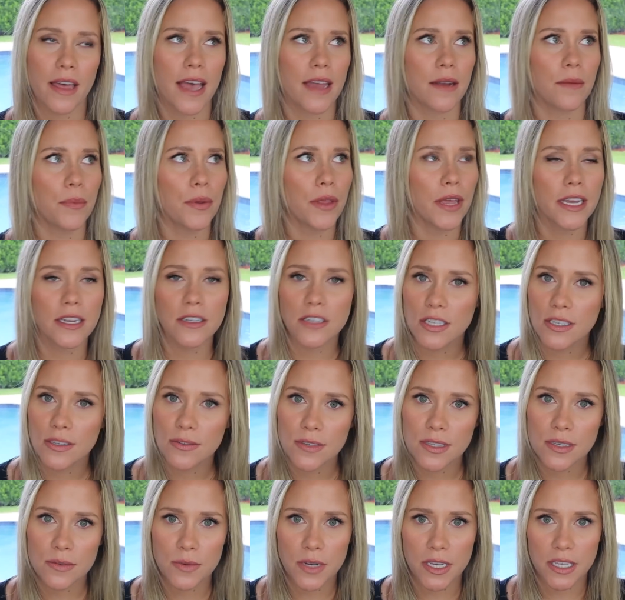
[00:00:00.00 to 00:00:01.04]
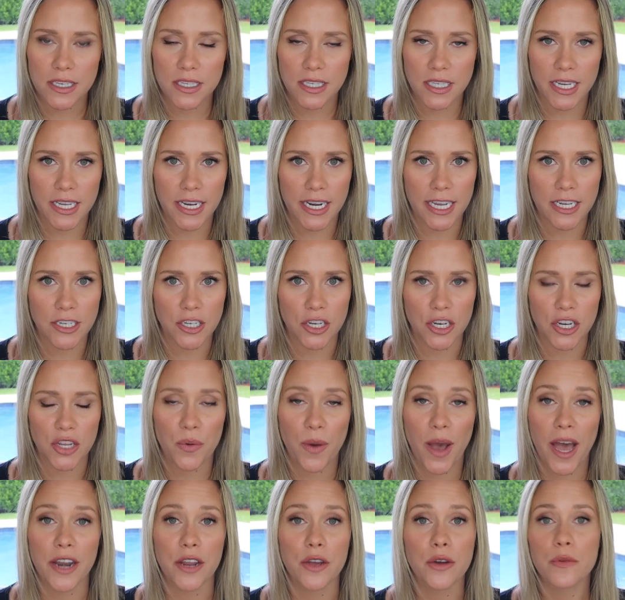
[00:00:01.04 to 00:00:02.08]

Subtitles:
and planned to use a real estate agent who had a